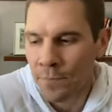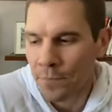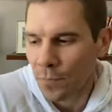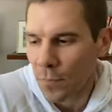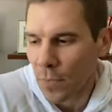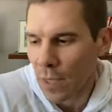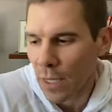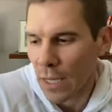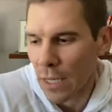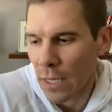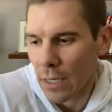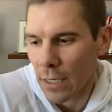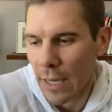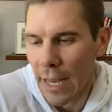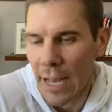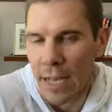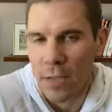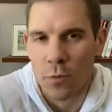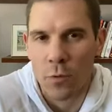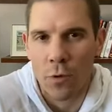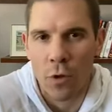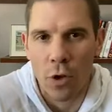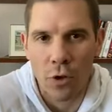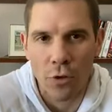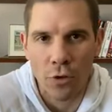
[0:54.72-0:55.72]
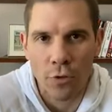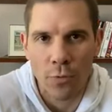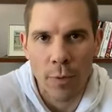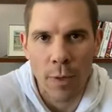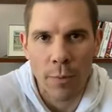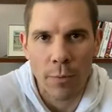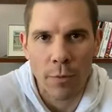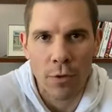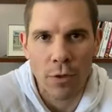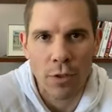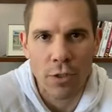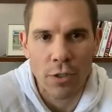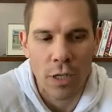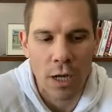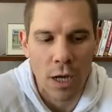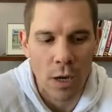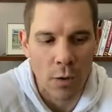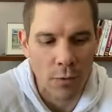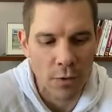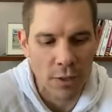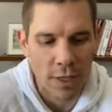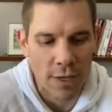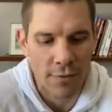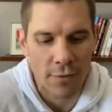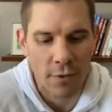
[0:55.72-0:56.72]
And as with all new members, I always
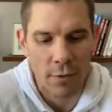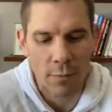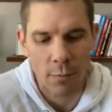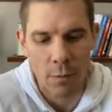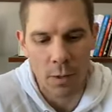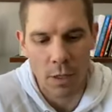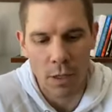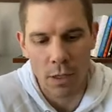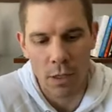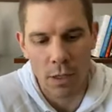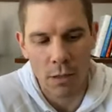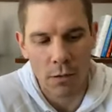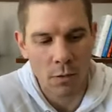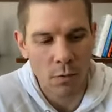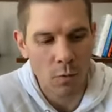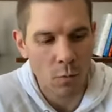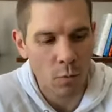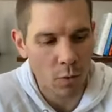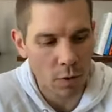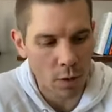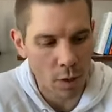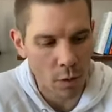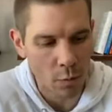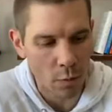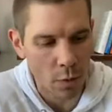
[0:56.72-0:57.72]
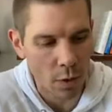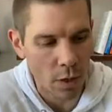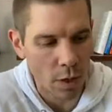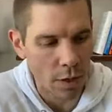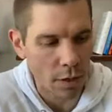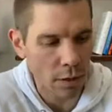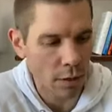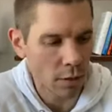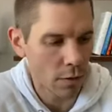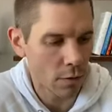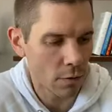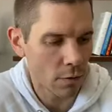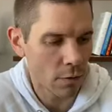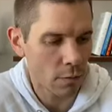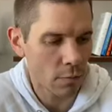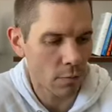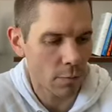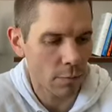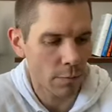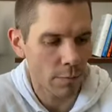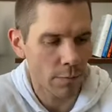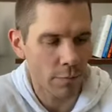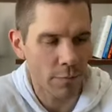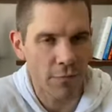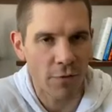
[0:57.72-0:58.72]
have a one-on-one
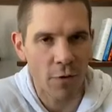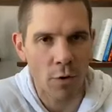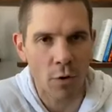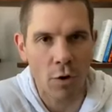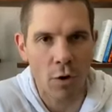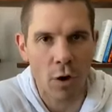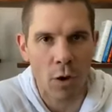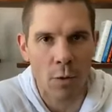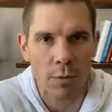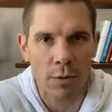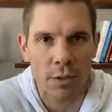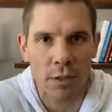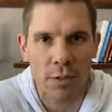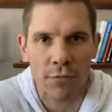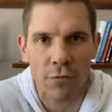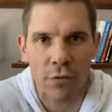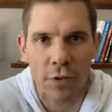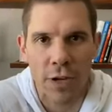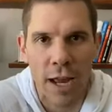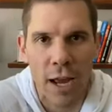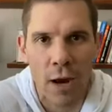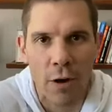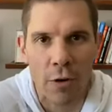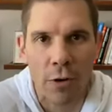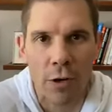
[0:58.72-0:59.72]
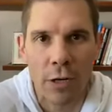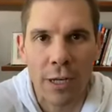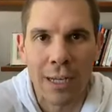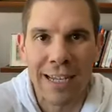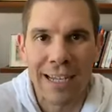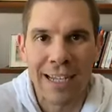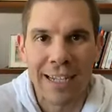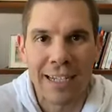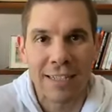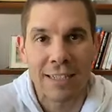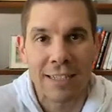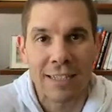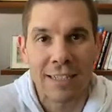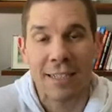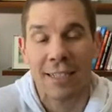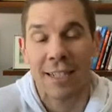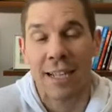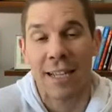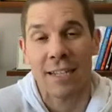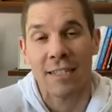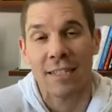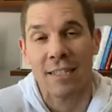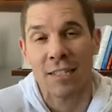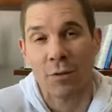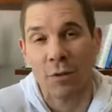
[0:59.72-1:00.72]
phone call with them for an hour to
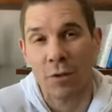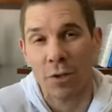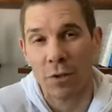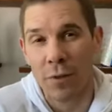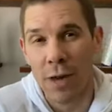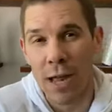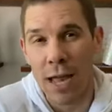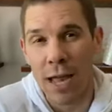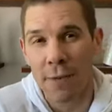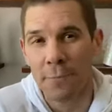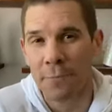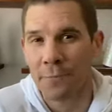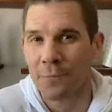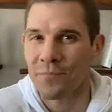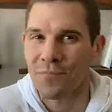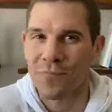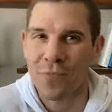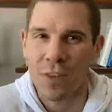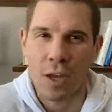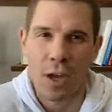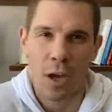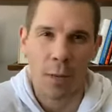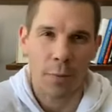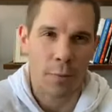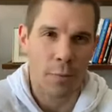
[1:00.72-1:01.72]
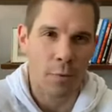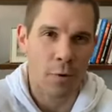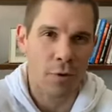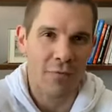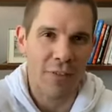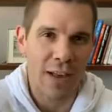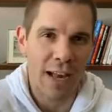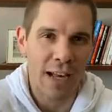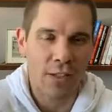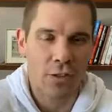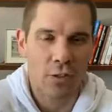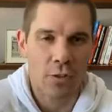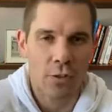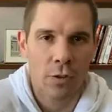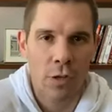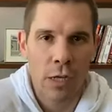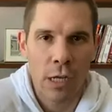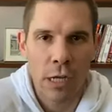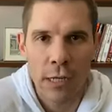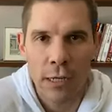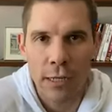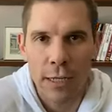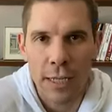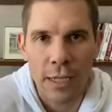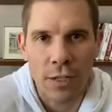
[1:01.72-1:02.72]
kind of see where they're at, help them go faster,
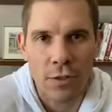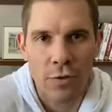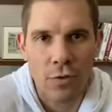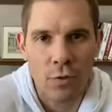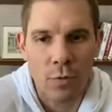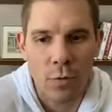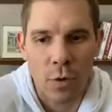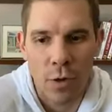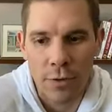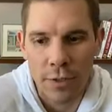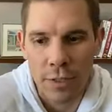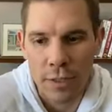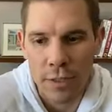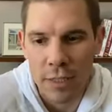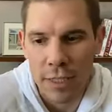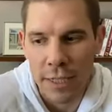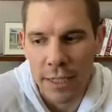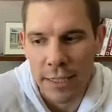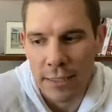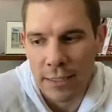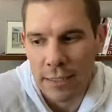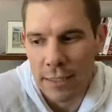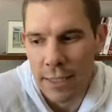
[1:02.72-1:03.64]
and do all these things.